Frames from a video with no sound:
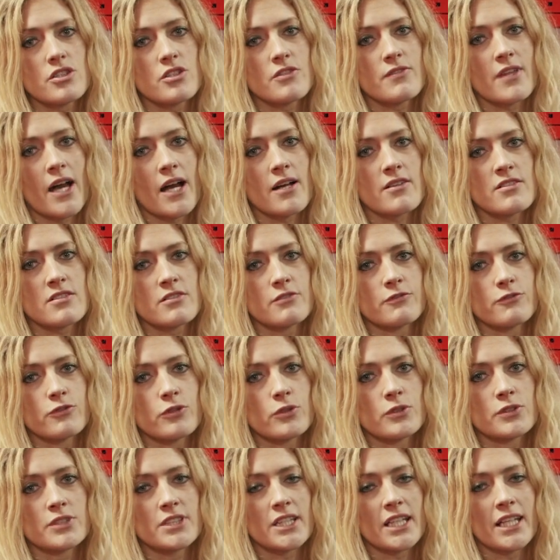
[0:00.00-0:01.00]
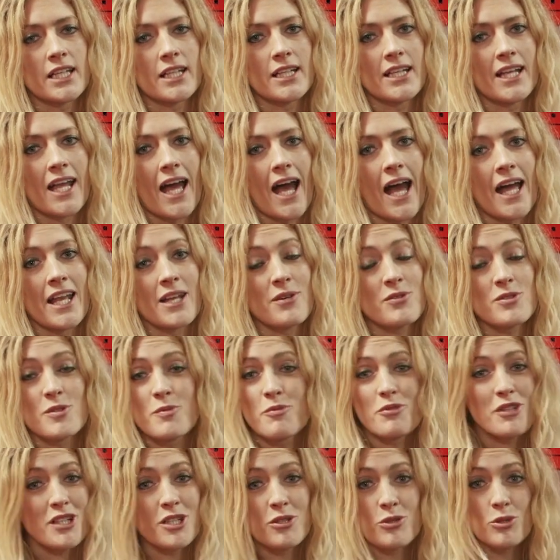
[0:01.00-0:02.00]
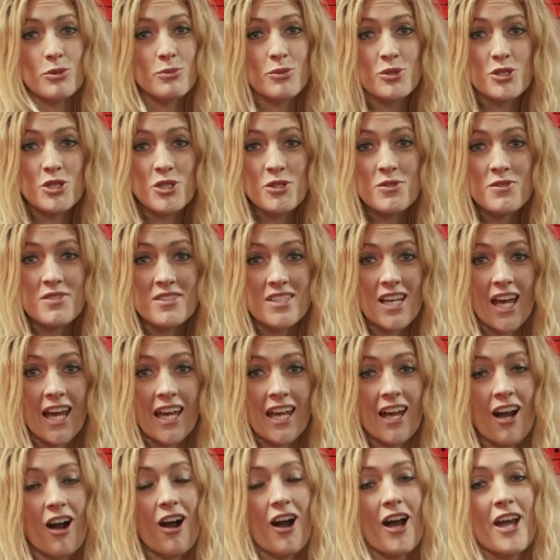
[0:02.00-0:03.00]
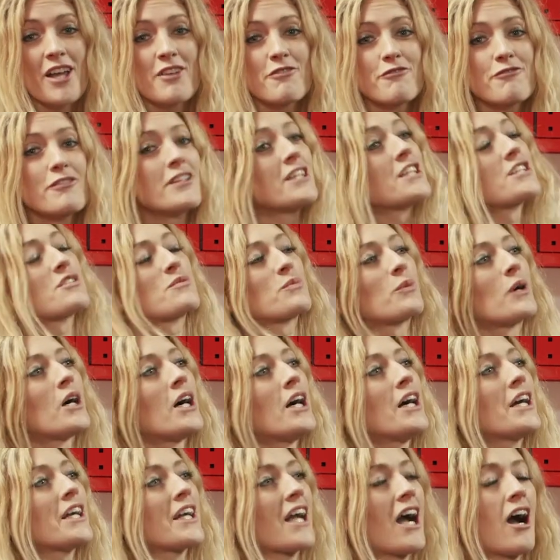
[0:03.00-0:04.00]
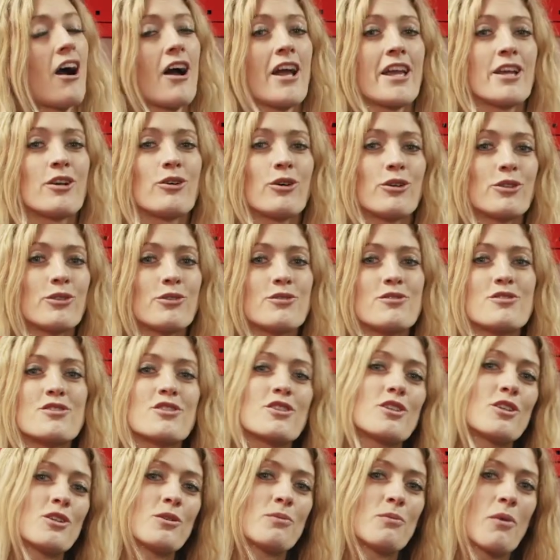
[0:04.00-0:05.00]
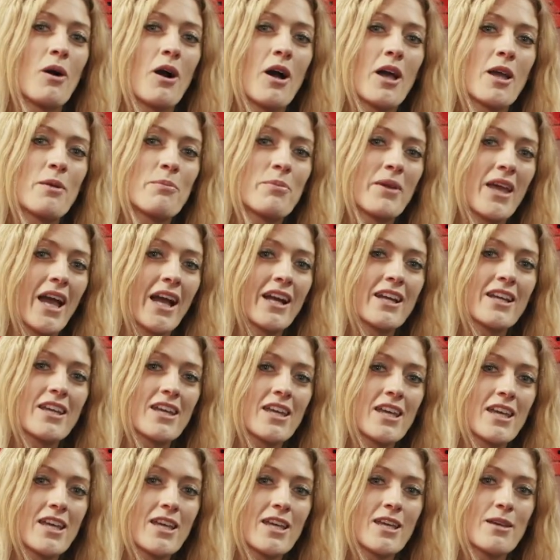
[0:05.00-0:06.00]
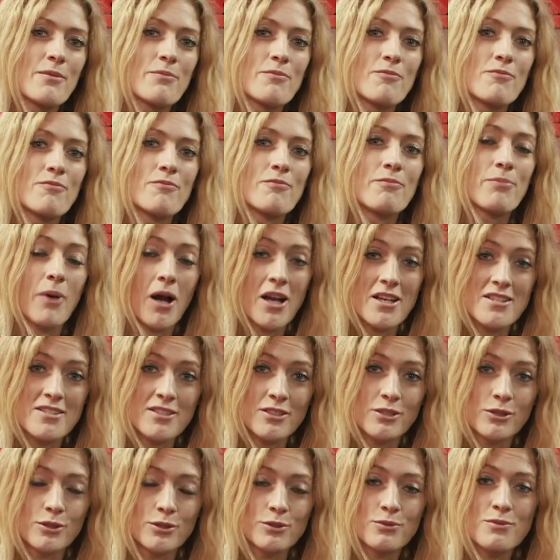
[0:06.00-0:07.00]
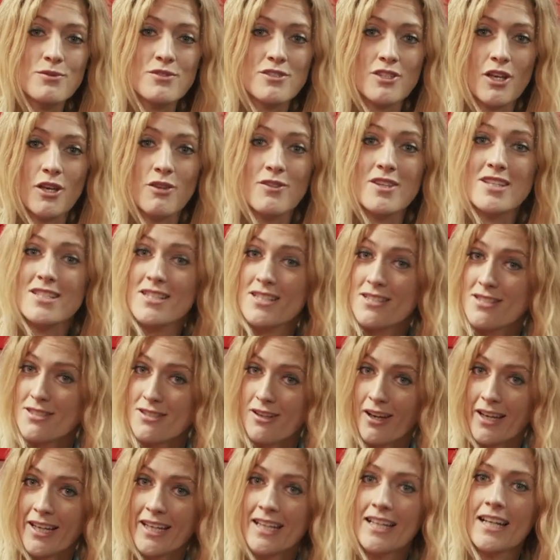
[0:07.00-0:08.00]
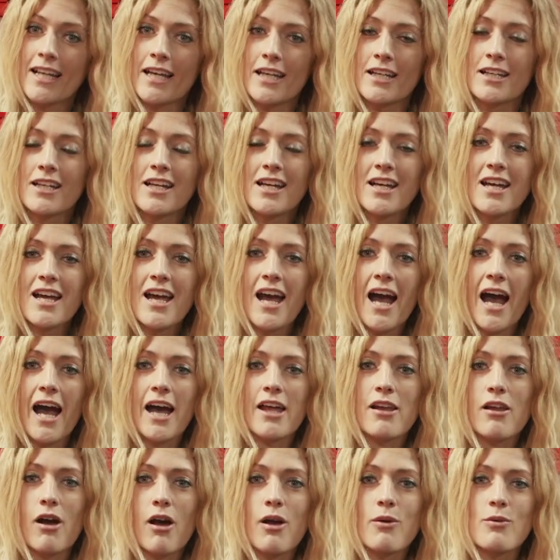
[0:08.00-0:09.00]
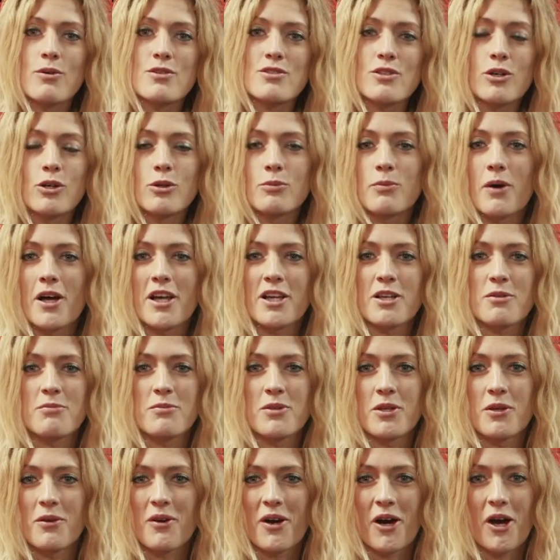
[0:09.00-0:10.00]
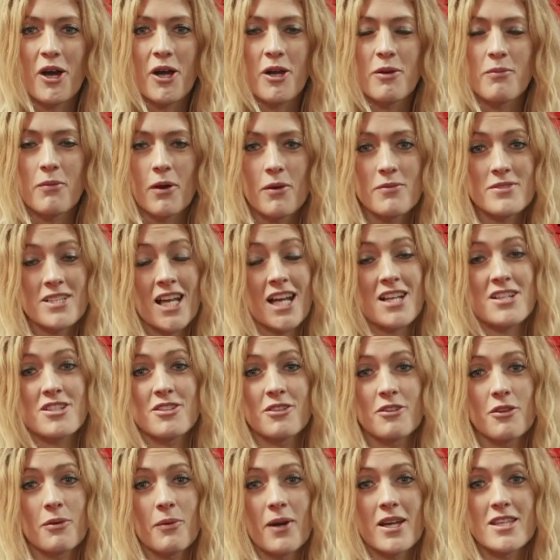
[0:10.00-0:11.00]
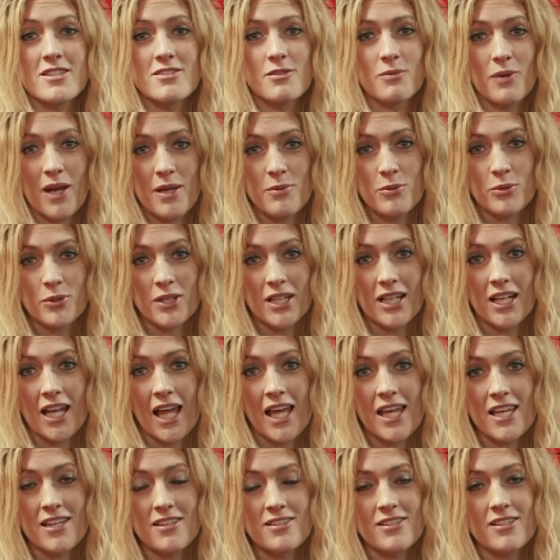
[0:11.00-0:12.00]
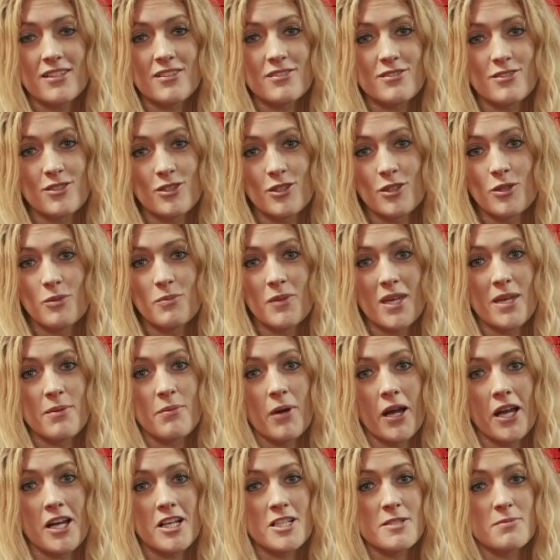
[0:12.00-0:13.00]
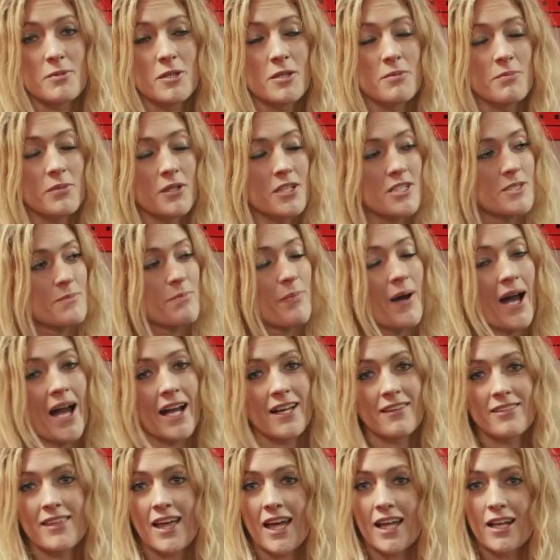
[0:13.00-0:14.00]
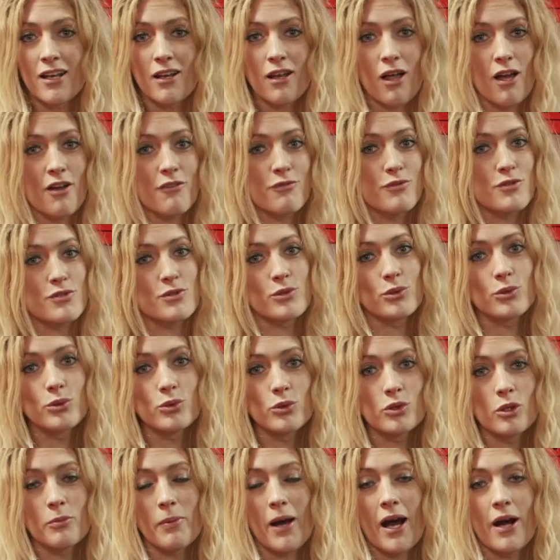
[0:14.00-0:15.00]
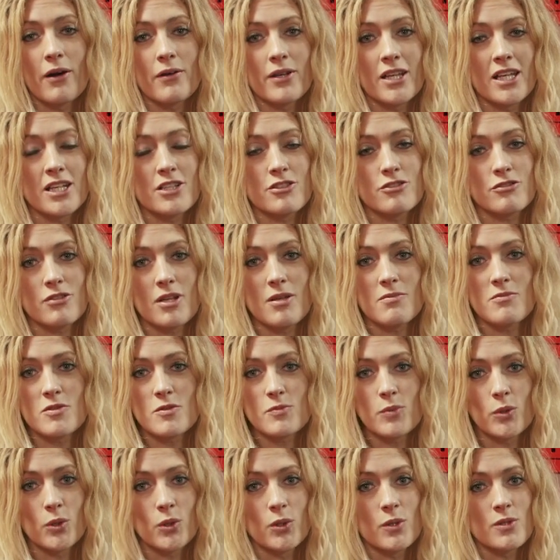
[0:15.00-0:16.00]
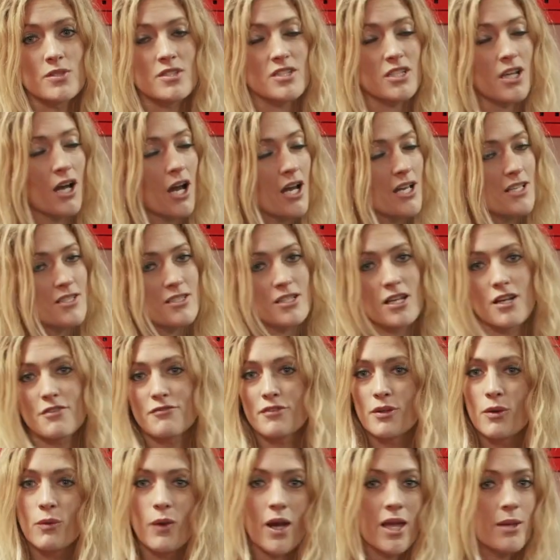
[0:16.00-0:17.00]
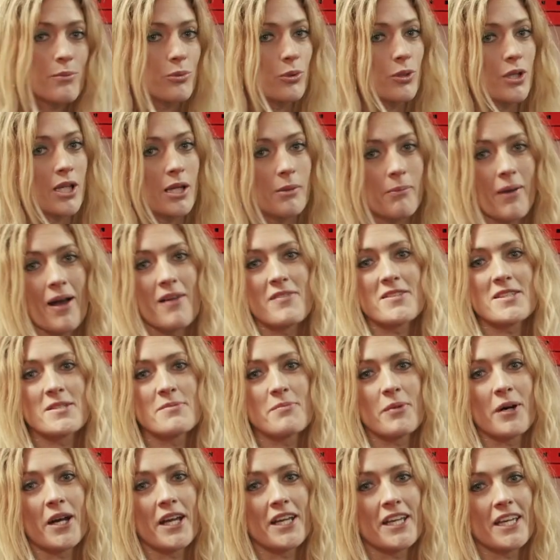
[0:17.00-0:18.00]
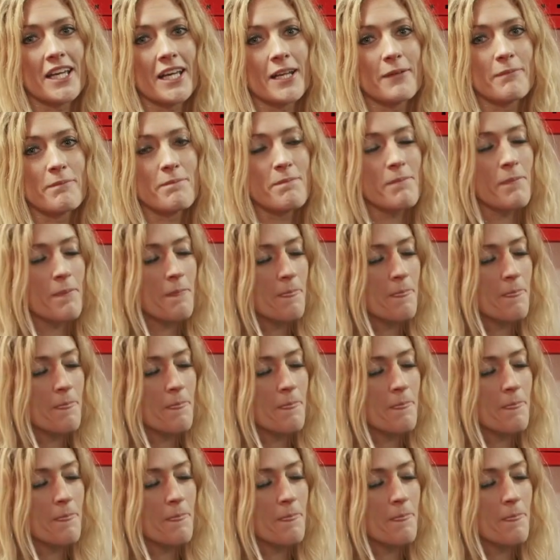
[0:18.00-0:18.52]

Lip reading: 2014 and it was a pretty normal Tuesday. I'd finished work, I got onto my Bianchi bicycle, so this is cycling, and I was on my commute home. I was actually on the way to the wakeboarding lake to meet my husband because back then life was all about extreme sports, kitesurfing, wakeboarding, mountain biking.